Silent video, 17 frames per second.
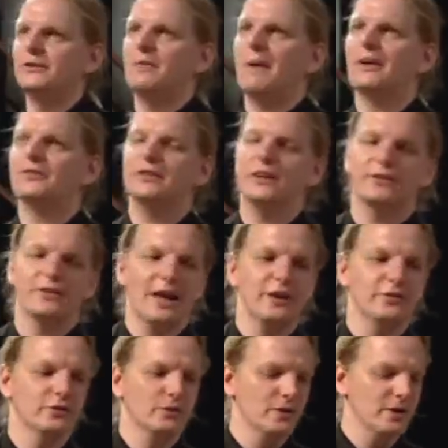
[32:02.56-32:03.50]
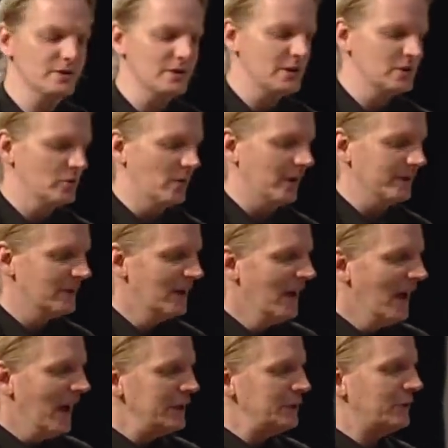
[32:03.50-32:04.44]
is at about six thousand degrees centigrade.
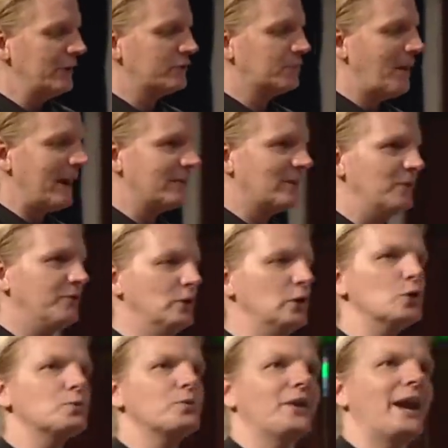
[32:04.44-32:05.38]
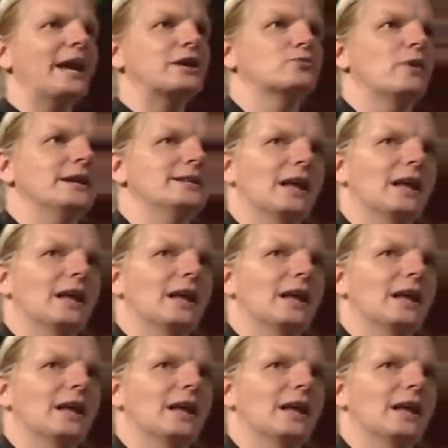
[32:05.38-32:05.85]
And you'd expect that if you look with an X-ray